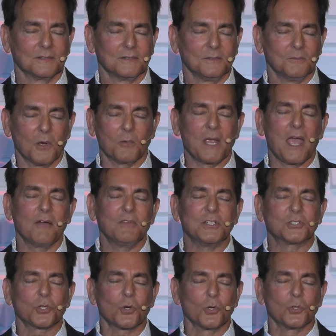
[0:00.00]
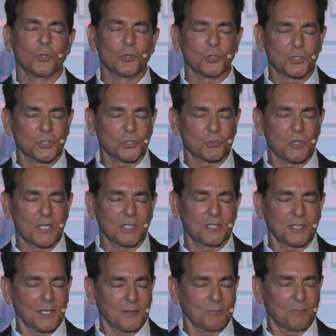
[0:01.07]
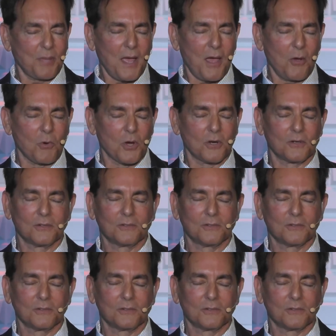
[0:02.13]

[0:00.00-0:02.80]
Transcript: where we have eternal strength and power,